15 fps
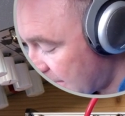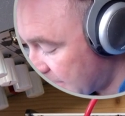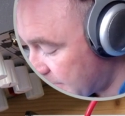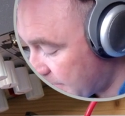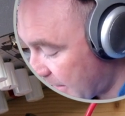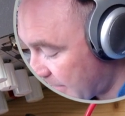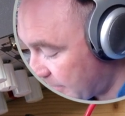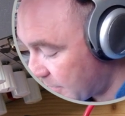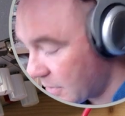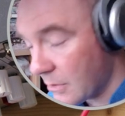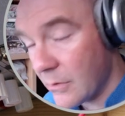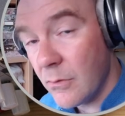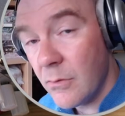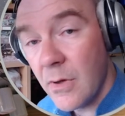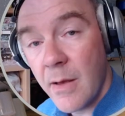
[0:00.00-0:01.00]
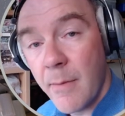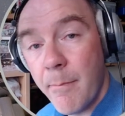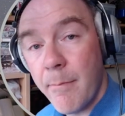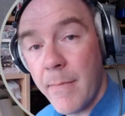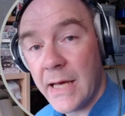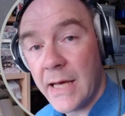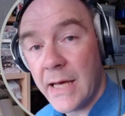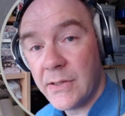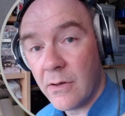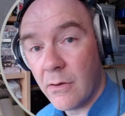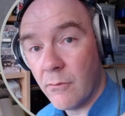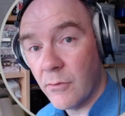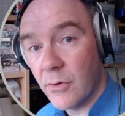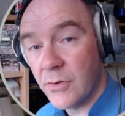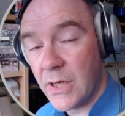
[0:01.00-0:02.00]
is mapped to mask
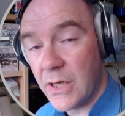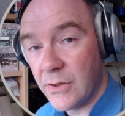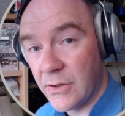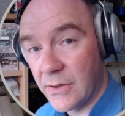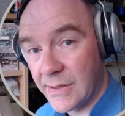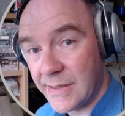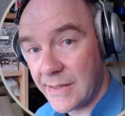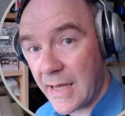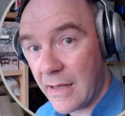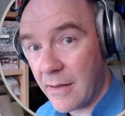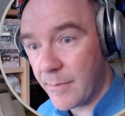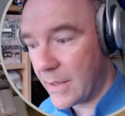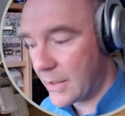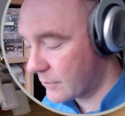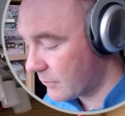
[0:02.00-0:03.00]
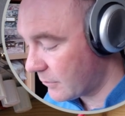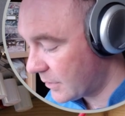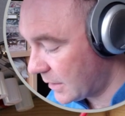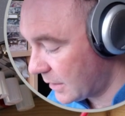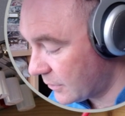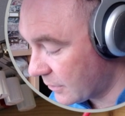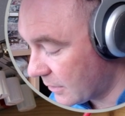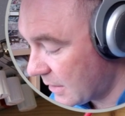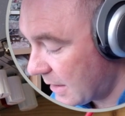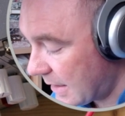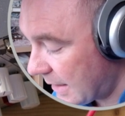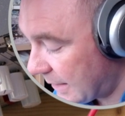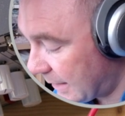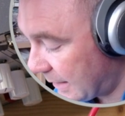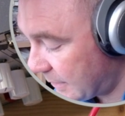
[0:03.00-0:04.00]
rotation, scale mask rotation.
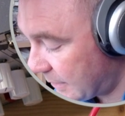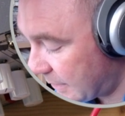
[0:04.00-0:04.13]
Let's